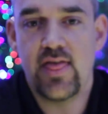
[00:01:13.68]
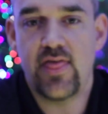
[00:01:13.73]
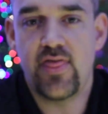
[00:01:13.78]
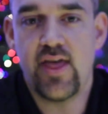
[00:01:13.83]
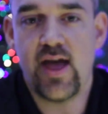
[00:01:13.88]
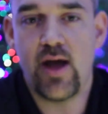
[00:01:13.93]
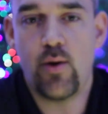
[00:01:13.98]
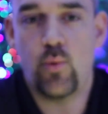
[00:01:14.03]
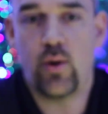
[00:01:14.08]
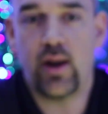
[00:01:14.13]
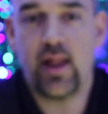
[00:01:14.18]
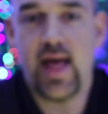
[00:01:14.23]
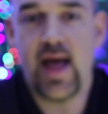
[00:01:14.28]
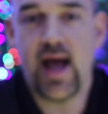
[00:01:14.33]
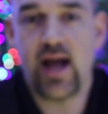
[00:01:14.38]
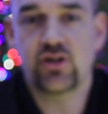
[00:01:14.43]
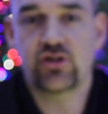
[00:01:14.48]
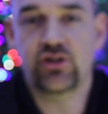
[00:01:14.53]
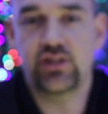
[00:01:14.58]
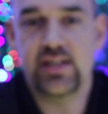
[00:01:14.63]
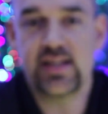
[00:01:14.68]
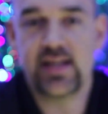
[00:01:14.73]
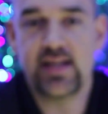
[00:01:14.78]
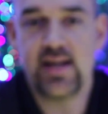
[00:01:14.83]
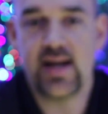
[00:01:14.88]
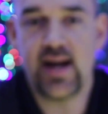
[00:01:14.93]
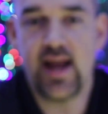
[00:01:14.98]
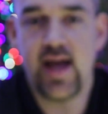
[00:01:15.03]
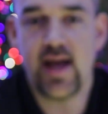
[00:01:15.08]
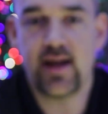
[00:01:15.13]
that will actually
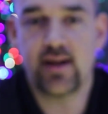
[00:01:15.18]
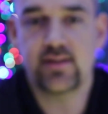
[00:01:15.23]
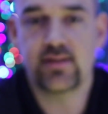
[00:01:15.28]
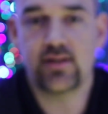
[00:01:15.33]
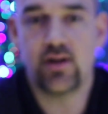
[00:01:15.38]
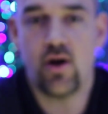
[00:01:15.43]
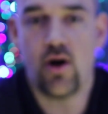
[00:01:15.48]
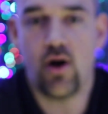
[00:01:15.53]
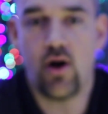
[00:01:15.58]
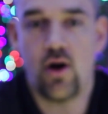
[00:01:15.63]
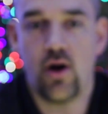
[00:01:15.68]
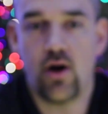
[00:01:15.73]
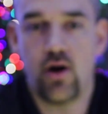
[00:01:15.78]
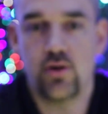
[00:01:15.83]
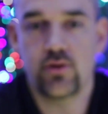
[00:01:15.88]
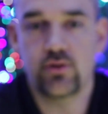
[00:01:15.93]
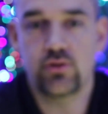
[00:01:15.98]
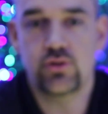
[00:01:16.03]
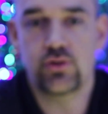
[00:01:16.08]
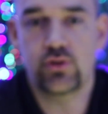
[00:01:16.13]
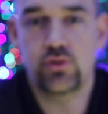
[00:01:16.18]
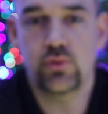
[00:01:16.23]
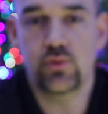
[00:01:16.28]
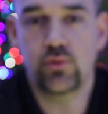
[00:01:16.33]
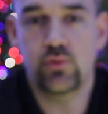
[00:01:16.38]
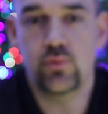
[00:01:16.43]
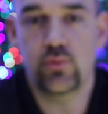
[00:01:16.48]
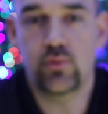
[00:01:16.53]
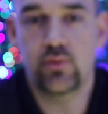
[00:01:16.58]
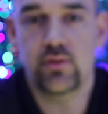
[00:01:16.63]
connect
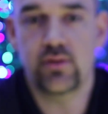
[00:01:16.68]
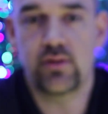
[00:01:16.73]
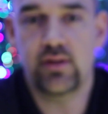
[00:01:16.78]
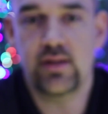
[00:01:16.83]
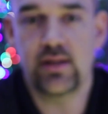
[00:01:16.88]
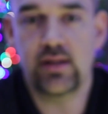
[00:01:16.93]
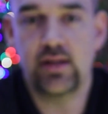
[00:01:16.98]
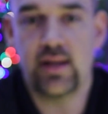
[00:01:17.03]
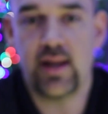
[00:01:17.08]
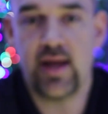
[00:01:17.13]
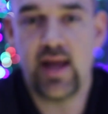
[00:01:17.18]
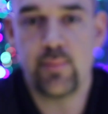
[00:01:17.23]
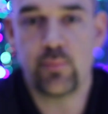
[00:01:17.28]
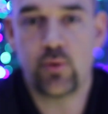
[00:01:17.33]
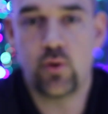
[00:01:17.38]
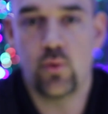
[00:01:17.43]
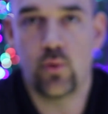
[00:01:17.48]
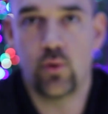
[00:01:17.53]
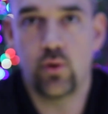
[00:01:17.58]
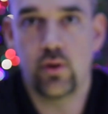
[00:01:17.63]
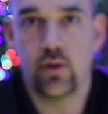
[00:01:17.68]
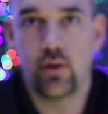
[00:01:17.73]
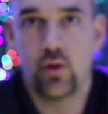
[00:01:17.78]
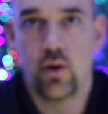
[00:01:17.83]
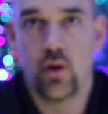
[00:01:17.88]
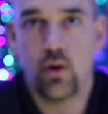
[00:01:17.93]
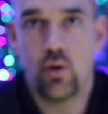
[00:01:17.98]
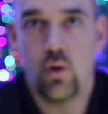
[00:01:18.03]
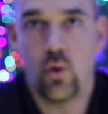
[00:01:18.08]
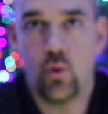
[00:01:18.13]
onto the lamp cord
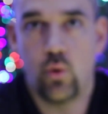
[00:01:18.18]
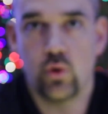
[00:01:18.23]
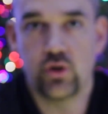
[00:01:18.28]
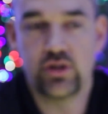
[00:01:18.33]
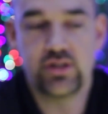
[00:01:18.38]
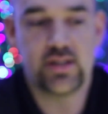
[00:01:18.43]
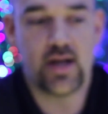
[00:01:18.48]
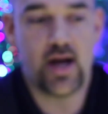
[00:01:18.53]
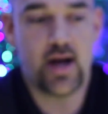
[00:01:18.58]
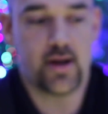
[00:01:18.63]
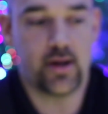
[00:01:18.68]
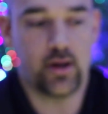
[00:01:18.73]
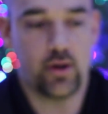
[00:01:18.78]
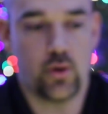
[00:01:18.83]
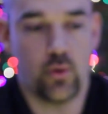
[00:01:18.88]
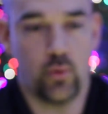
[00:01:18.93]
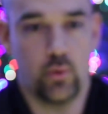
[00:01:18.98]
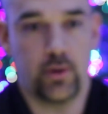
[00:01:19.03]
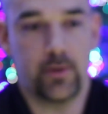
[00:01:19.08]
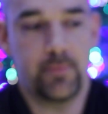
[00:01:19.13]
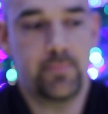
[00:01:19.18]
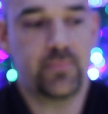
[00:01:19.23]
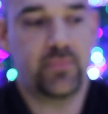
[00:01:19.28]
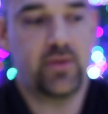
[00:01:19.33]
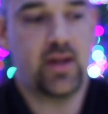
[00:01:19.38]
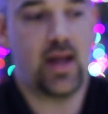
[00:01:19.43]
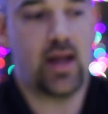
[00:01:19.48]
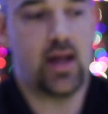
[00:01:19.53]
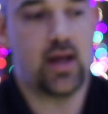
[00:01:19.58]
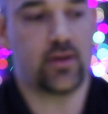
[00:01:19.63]
or socket cord.
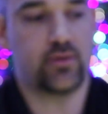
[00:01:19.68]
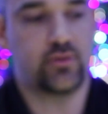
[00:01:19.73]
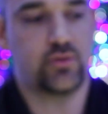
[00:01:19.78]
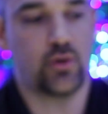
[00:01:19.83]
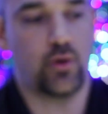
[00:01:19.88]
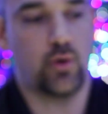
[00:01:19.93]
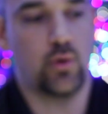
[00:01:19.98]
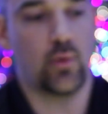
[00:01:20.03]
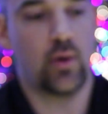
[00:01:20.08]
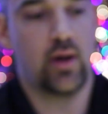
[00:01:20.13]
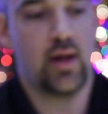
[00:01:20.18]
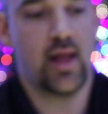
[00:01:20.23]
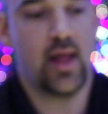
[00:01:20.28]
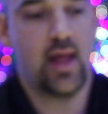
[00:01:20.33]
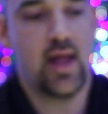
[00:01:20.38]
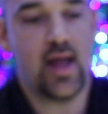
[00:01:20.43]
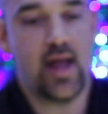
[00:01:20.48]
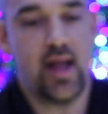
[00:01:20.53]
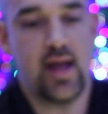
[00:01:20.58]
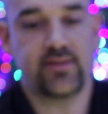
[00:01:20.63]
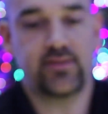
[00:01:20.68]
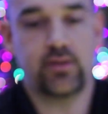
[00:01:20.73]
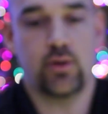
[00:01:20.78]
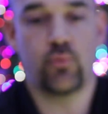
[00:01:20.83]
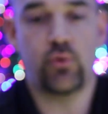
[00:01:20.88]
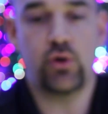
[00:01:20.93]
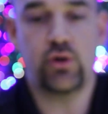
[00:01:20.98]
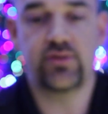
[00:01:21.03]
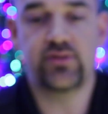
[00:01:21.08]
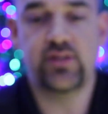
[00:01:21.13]
And so it's a
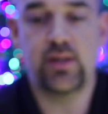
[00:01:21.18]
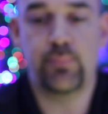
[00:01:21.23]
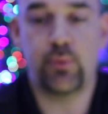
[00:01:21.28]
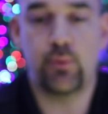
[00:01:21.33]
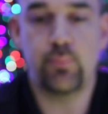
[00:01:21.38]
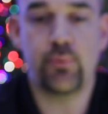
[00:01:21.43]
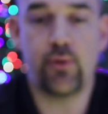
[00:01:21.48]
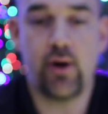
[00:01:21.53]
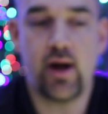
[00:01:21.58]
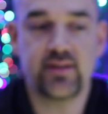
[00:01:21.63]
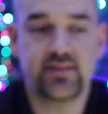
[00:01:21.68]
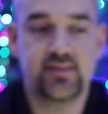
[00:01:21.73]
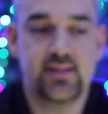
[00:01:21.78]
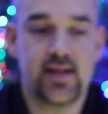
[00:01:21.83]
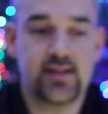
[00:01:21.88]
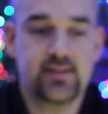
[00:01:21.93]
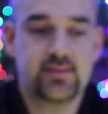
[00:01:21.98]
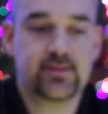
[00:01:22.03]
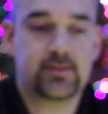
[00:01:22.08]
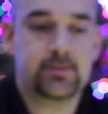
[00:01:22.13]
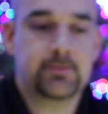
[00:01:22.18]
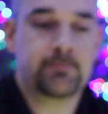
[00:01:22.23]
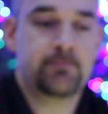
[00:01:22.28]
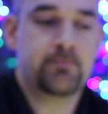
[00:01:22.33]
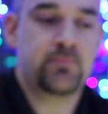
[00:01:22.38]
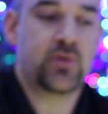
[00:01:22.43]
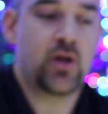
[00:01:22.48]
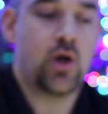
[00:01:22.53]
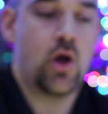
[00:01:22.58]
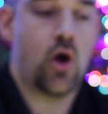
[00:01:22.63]
real simple process.
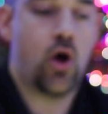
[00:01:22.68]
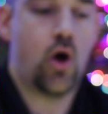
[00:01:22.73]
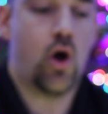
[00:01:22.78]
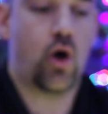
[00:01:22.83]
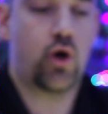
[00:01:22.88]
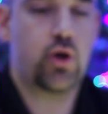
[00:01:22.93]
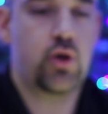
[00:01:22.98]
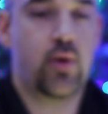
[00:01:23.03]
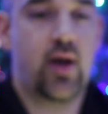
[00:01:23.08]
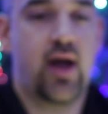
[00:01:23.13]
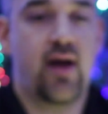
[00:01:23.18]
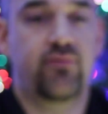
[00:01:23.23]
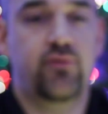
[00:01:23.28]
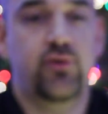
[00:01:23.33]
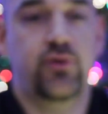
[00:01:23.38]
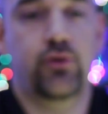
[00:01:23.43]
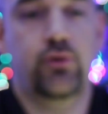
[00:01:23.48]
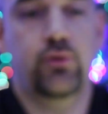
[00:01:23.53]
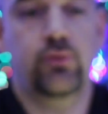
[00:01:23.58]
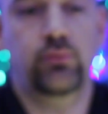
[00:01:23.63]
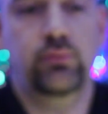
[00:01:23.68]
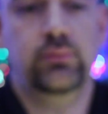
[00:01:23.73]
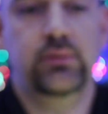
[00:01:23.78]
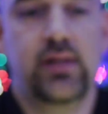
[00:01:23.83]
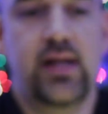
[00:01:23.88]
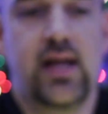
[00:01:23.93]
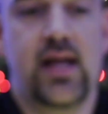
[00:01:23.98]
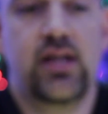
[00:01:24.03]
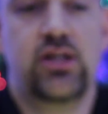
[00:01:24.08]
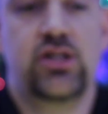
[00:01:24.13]
All you have to do
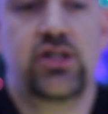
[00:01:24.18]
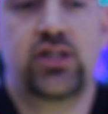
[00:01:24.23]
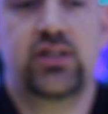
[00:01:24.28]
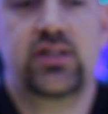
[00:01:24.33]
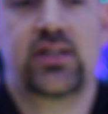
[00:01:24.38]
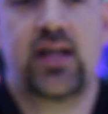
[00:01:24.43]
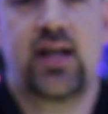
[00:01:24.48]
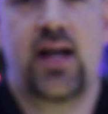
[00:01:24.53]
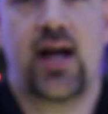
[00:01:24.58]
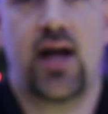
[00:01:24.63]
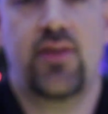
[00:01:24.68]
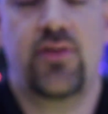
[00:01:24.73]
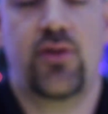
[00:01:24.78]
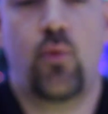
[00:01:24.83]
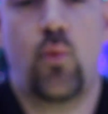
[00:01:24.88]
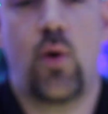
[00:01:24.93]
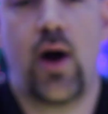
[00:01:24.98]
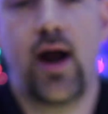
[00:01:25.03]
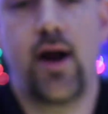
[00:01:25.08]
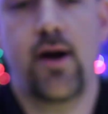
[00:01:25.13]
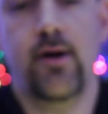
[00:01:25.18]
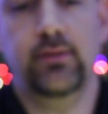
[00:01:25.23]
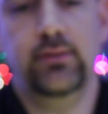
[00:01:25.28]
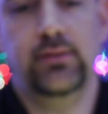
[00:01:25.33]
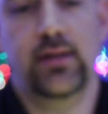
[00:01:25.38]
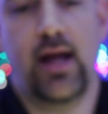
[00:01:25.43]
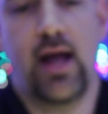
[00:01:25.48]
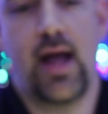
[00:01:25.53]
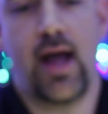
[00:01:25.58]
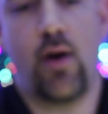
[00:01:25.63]
is just cut the wire
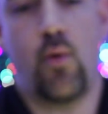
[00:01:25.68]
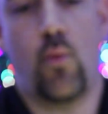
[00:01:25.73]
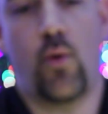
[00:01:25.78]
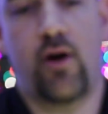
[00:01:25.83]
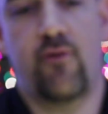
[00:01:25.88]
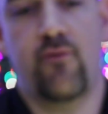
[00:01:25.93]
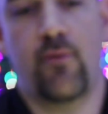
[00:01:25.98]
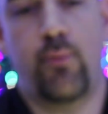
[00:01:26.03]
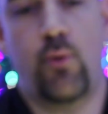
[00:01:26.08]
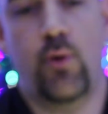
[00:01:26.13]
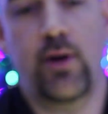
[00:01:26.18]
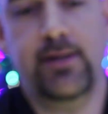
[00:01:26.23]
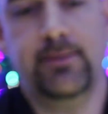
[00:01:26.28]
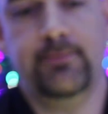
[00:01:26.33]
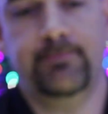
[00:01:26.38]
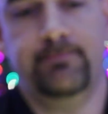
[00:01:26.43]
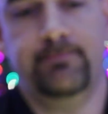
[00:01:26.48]
at whatever point,